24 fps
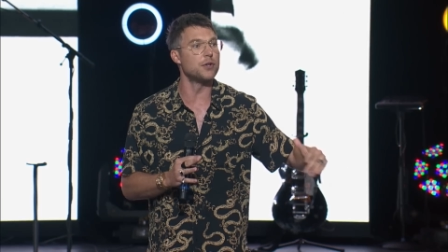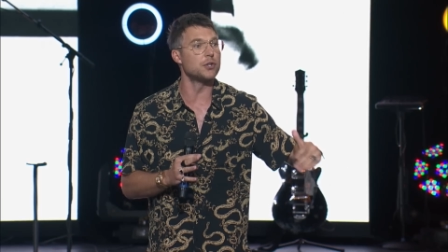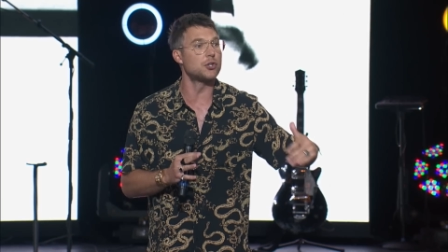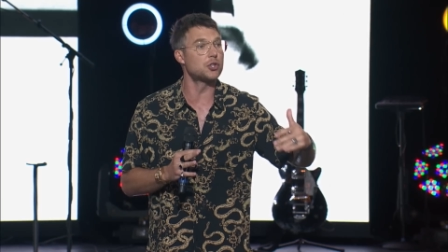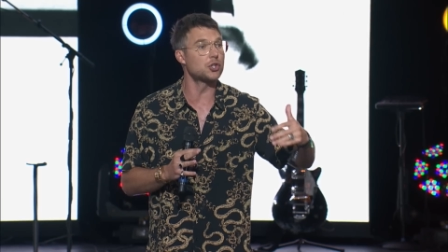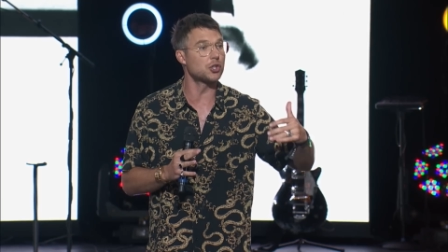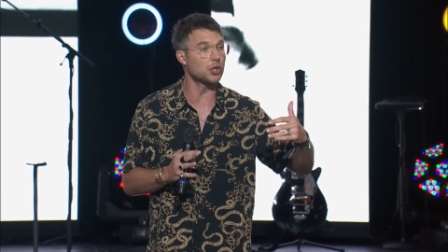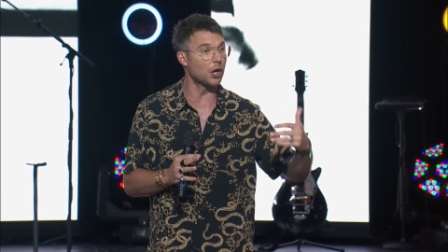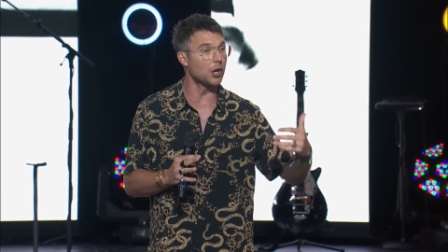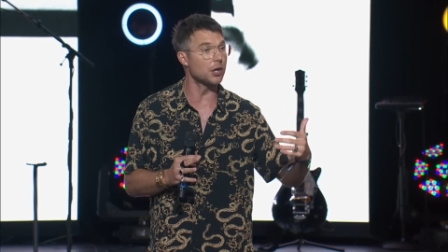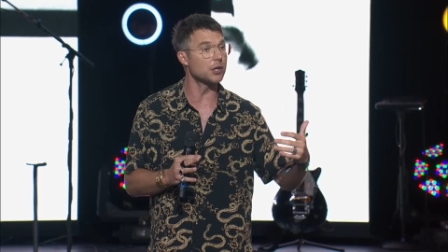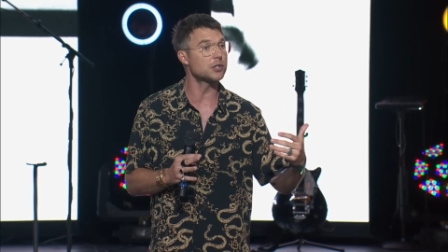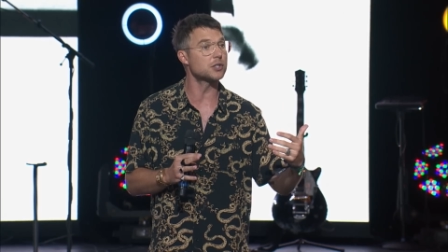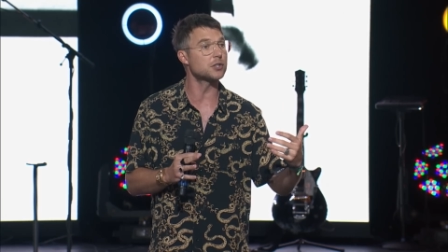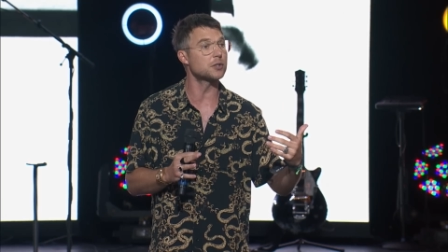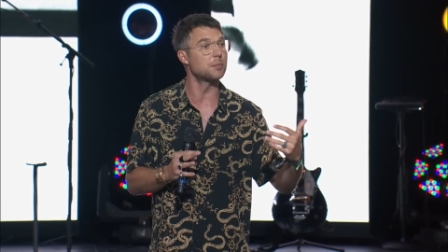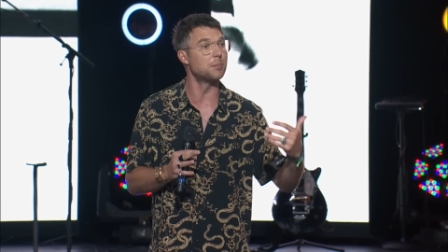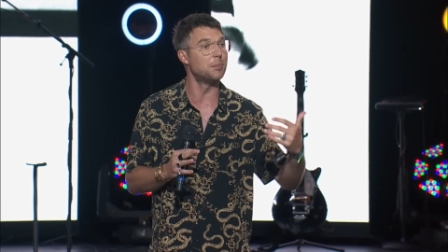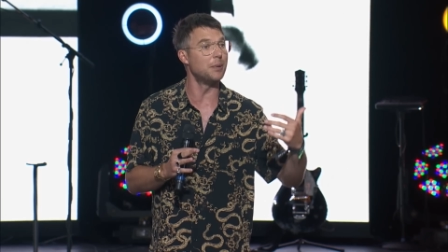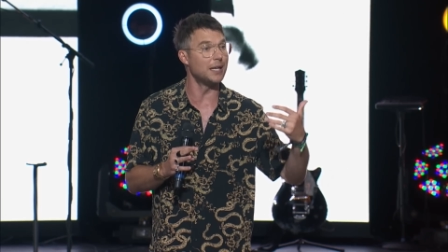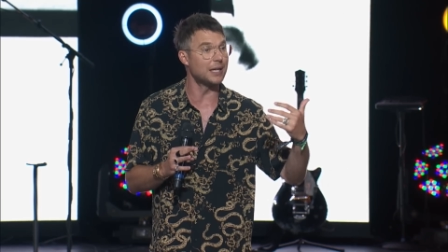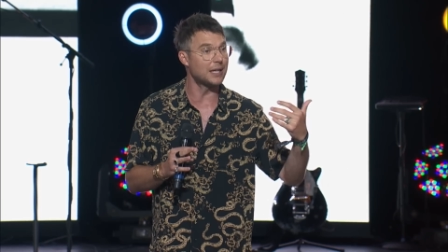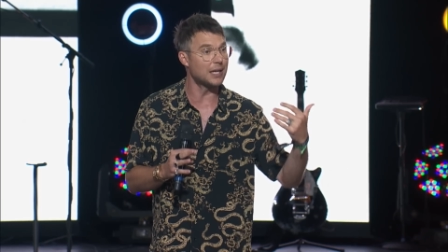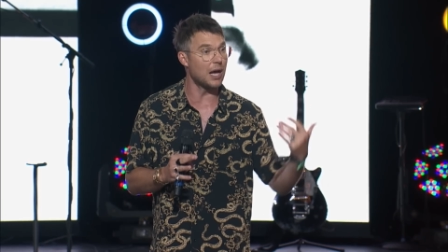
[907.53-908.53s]
the
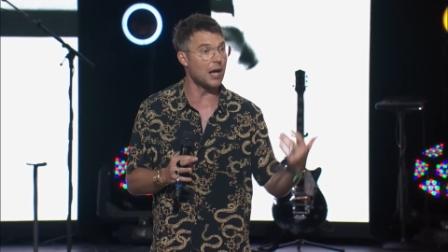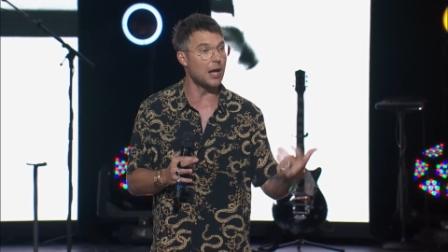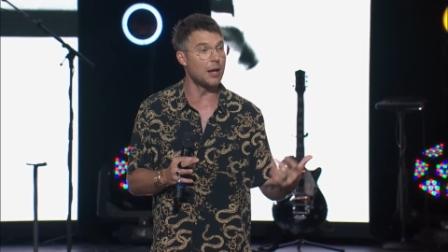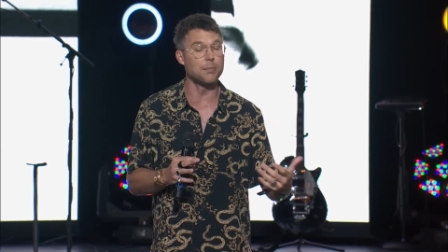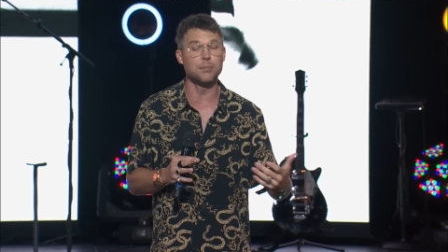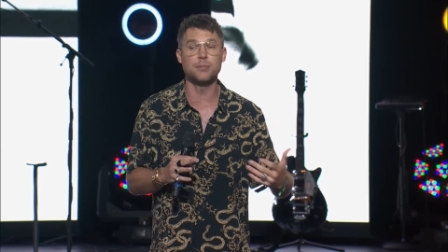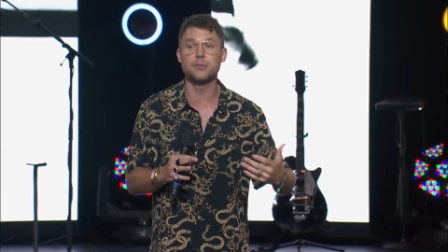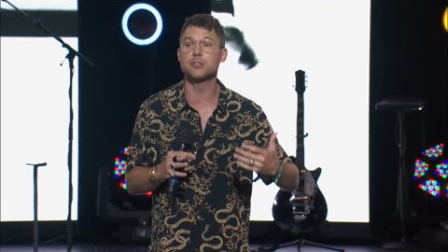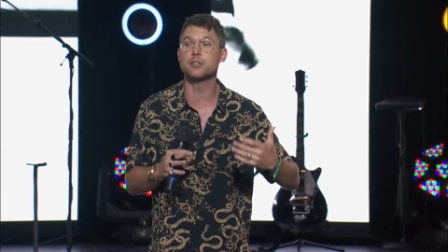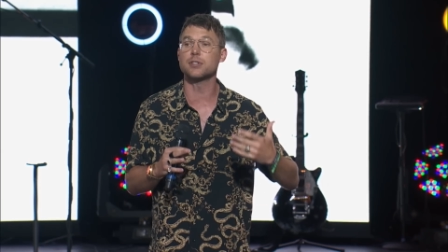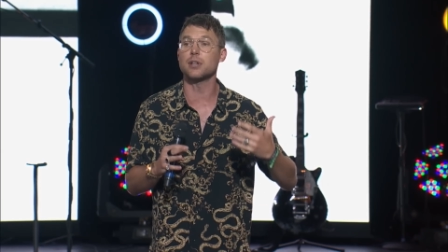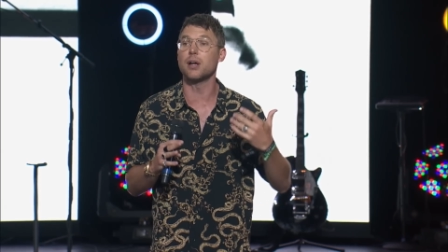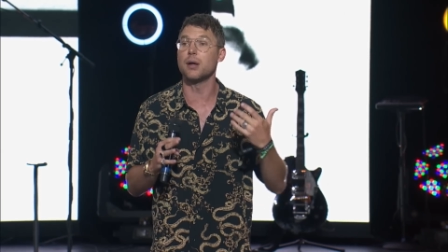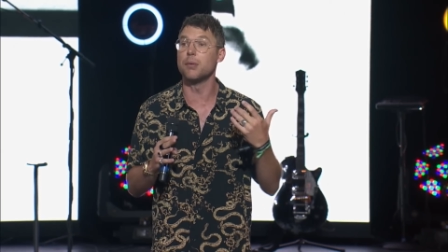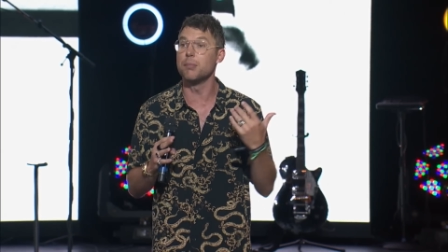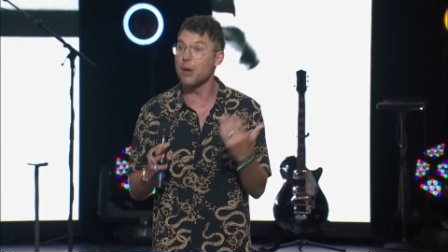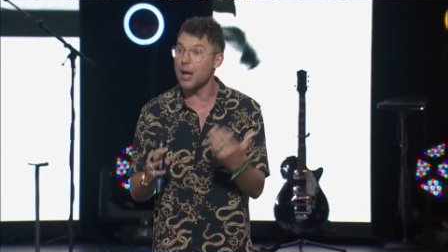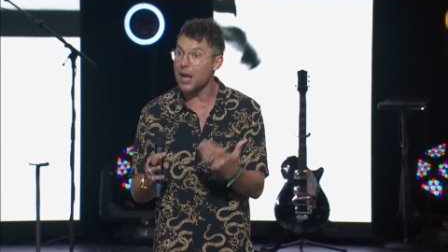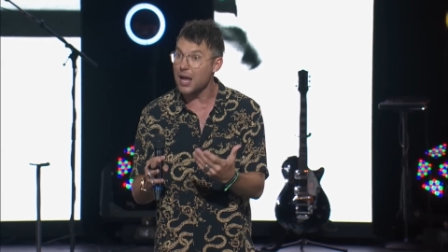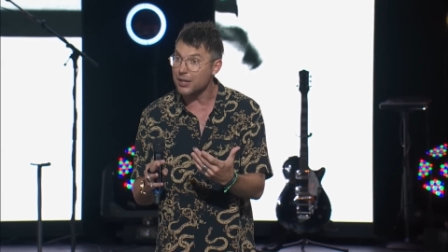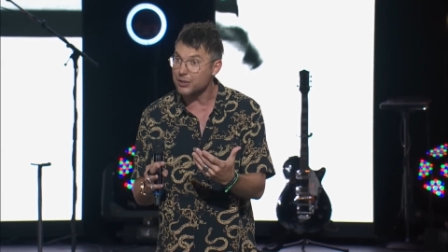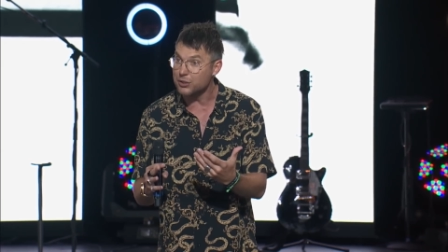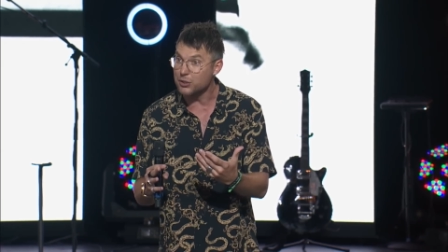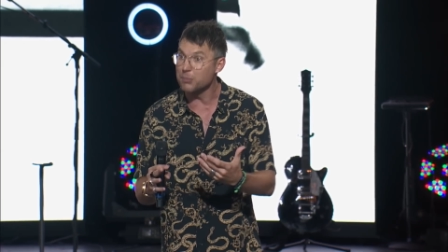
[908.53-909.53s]
church becomes a
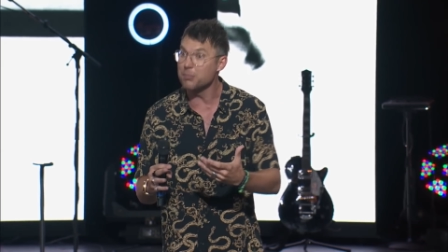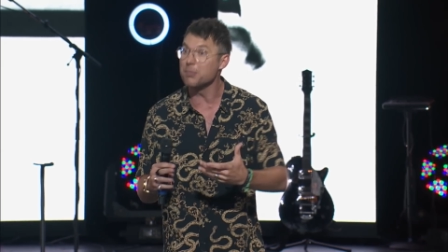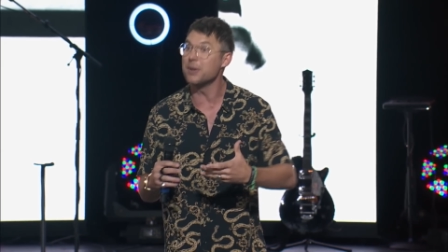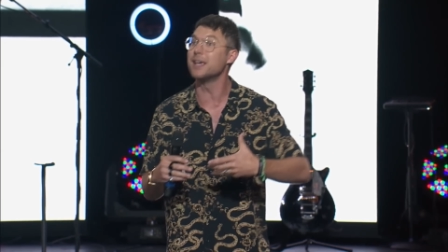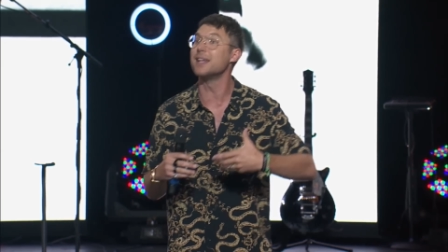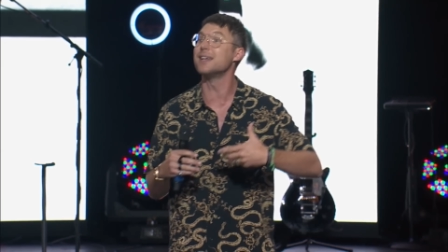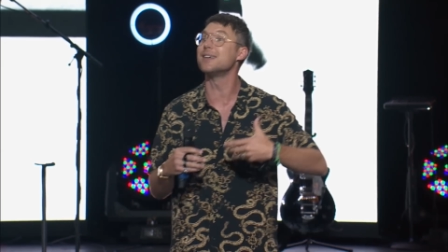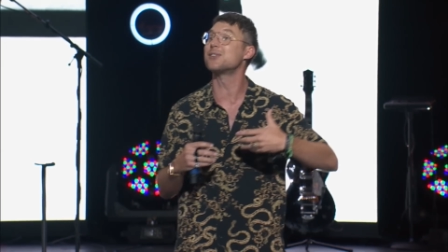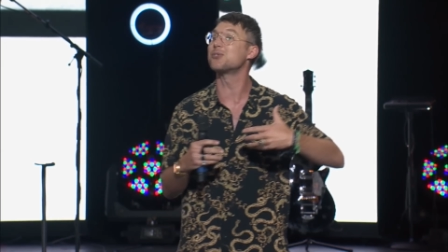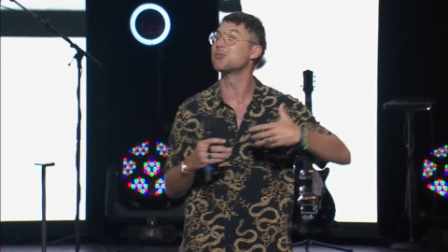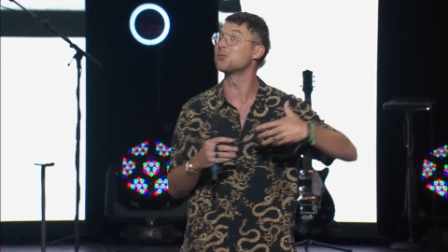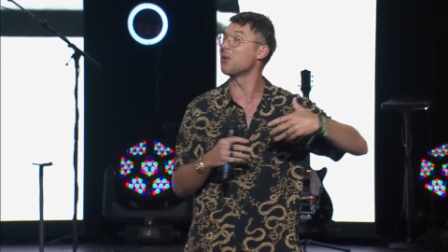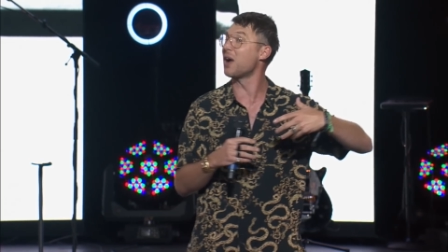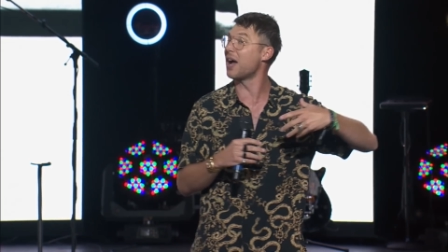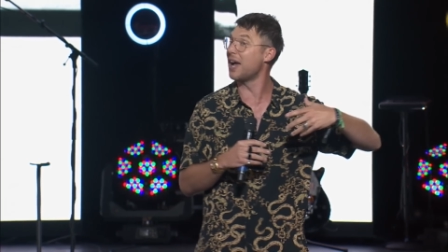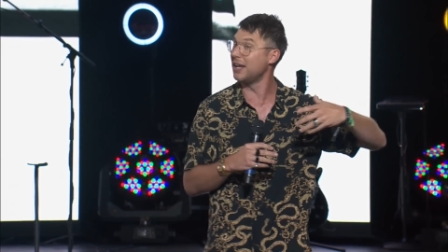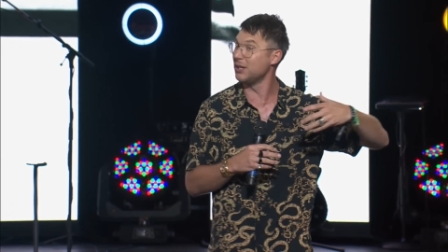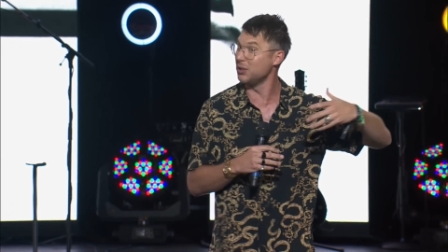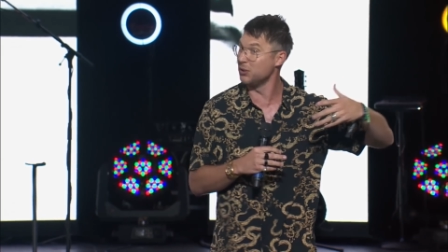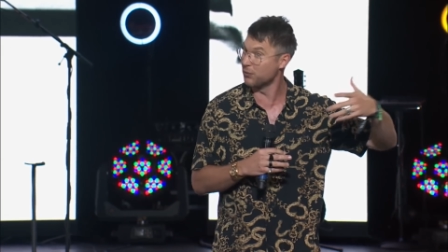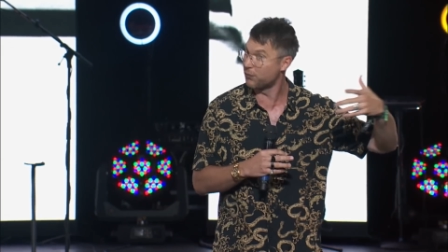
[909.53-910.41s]
monument, right?